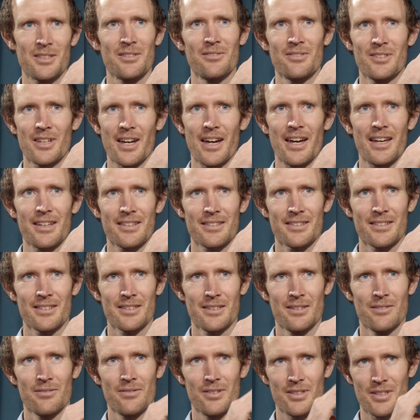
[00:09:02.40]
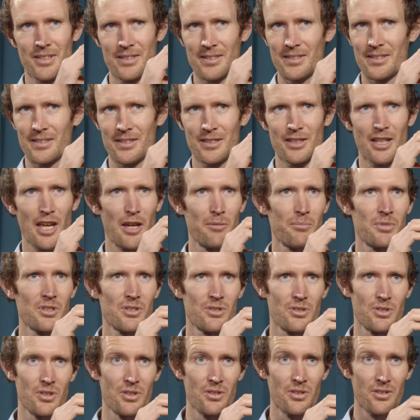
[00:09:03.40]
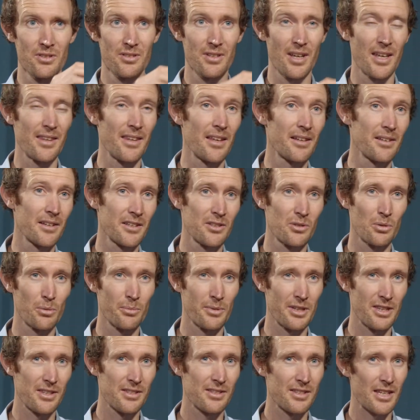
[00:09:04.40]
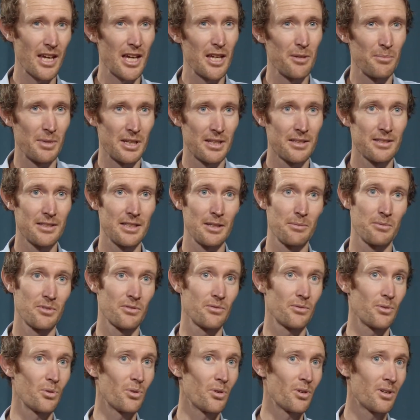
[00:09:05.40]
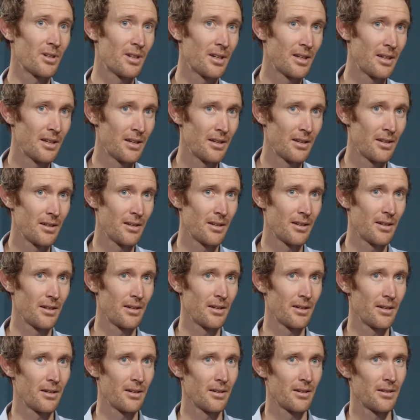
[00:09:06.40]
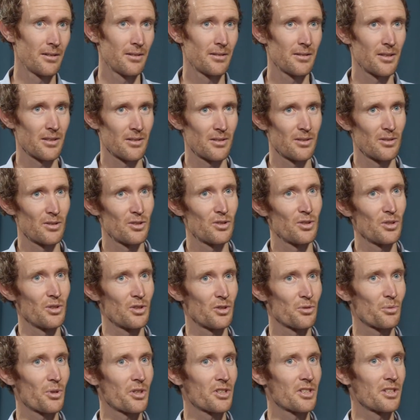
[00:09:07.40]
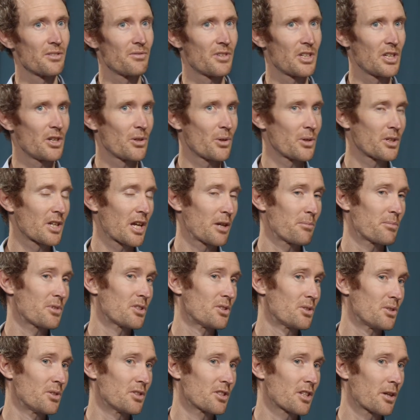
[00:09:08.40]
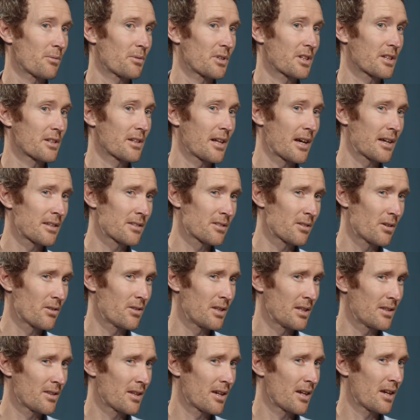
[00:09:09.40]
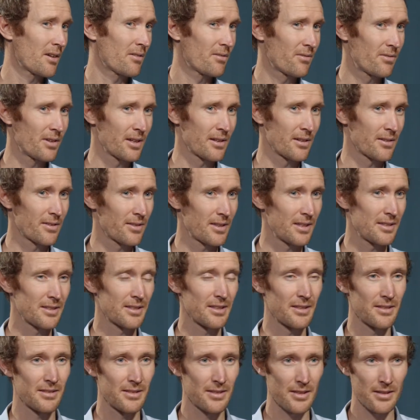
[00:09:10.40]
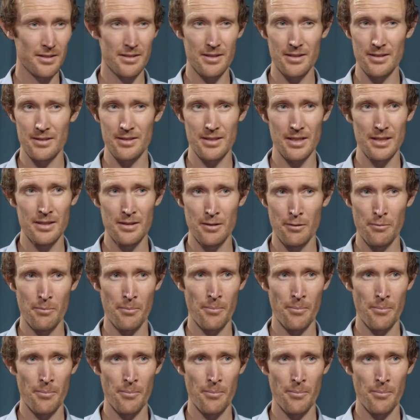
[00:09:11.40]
of tasks for distance and campus students, and that list will be the same except for distance students watching a video and campus students coming to class. So then they have a feeling there's consistency.